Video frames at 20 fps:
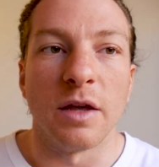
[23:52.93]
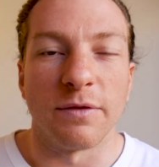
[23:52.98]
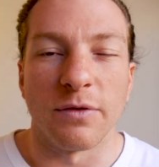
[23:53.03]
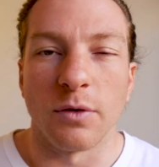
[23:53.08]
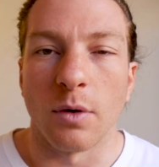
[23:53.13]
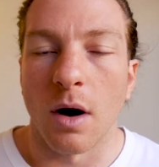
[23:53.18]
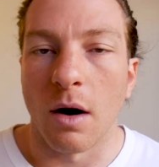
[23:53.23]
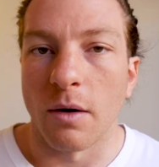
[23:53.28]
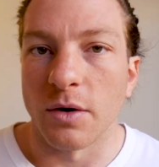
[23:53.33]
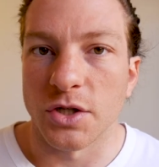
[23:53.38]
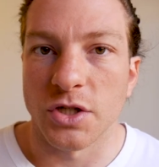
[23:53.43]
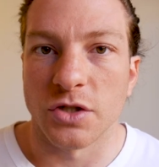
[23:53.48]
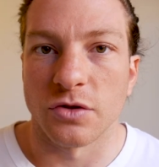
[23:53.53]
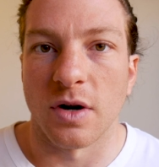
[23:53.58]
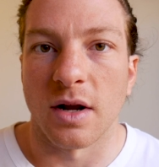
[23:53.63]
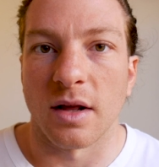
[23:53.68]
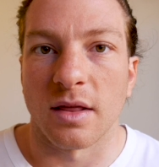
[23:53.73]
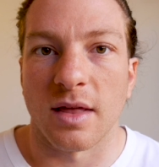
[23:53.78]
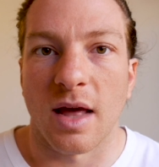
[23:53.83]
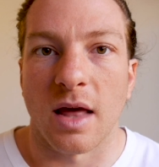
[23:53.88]
If you are a
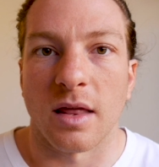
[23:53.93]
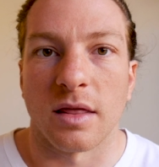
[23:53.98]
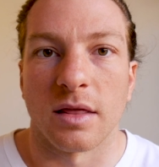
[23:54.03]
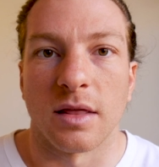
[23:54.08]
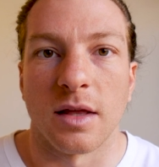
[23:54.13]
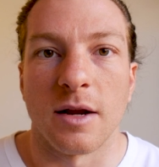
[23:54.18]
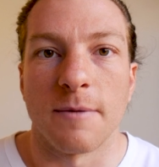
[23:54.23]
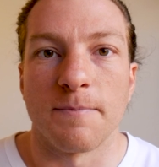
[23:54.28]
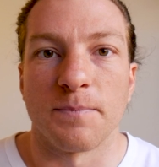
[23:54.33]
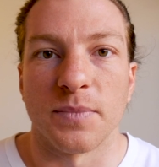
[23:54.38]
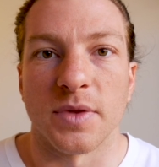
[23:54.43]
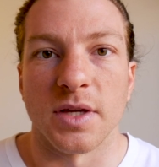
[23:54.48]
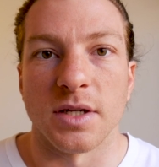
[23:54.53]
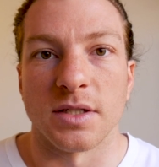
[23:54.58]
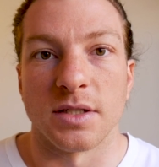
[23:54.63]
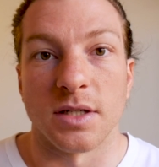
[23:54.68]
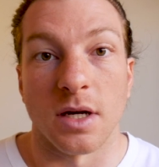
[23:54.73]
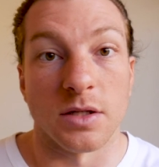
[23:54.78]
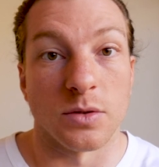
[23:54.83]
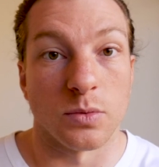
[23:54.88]
strength athlete
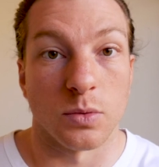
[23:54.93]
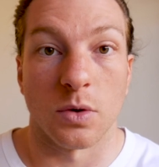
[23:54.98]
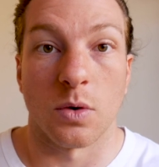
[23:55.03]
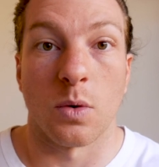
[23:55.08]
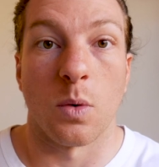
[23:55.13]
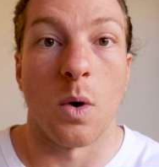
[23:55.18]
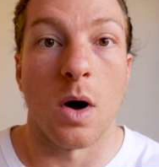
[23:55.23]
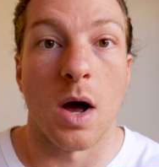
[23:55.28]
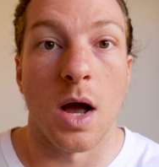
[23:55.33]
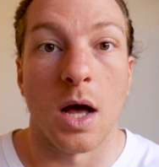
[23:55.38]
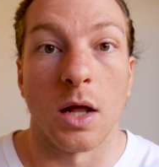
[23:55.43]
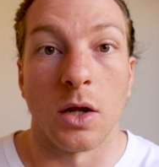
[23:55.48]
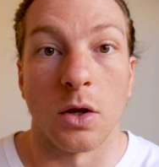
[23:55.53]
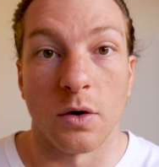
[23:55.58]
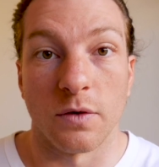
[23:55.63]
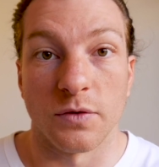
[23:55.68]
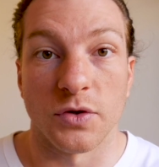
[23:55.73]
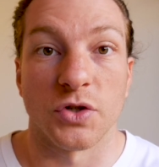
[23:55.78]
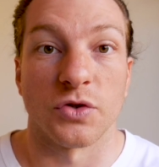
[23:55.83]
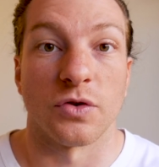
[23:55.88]
that does require a
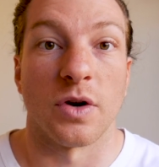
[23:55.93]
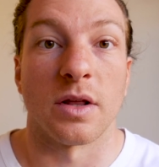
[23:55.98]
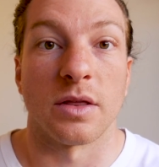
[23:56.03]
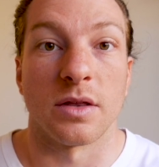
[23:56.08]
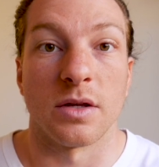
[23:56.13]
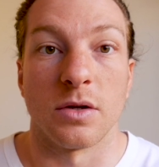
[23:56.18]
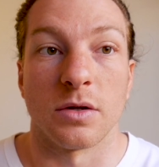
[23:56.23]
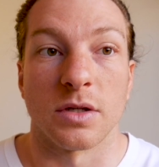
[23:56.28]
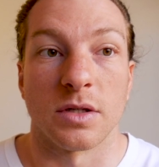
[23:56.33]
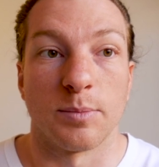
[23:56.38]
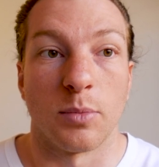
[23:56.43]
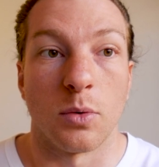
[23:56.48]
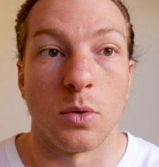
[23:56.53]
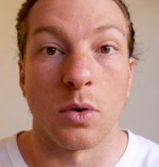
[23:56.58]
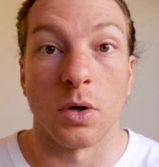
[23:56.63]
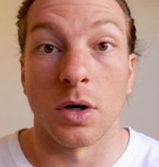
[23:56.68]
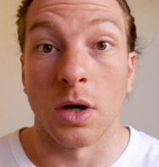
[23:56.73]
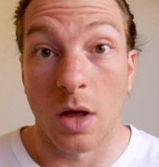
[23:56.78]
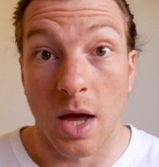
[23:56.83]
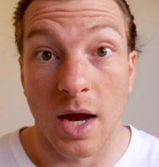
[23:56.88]
lot of strength in your
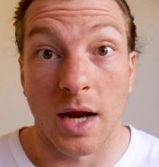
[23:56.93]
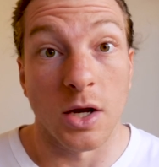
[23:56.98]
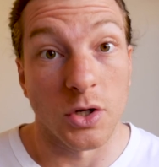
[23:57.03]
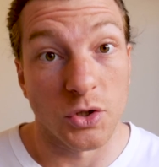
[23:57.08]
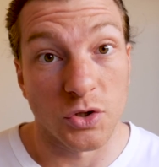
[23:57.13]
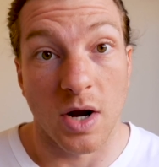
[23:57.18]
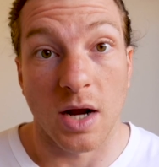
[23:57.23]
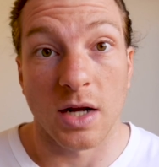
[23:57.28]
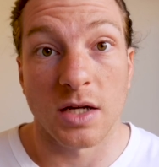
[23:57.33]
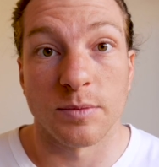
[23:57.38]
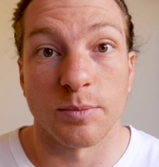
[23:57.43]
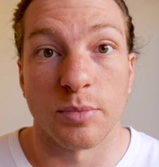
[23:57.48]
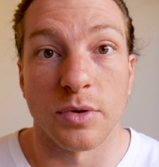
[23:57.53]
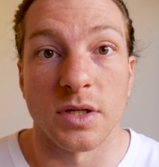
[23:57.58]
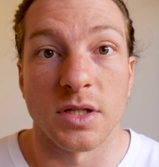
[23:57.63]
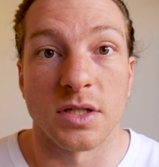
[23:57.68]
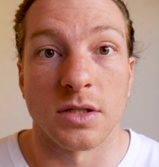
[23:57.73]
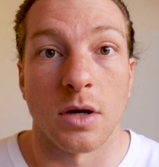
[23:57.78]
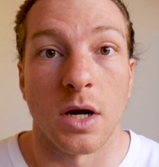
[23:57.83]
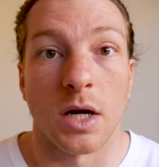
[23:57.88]
sport, like a track
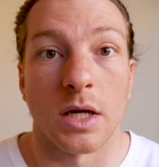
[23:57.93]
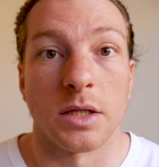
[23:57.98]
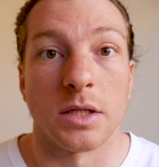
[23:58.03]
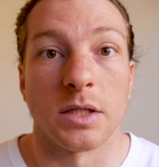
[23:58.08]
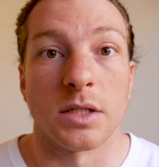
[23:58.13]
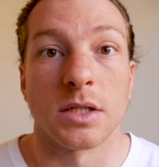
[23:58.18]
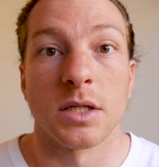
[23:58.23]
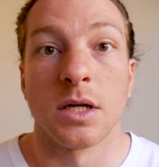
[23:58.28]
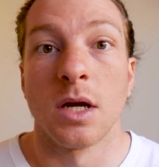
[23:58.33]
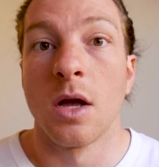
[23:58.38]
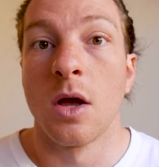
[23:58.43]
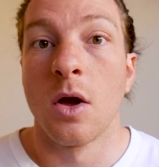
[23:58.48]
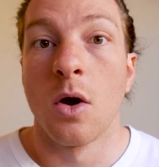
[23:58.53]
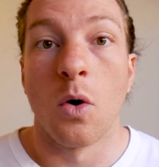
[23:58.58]
sprint cyclist,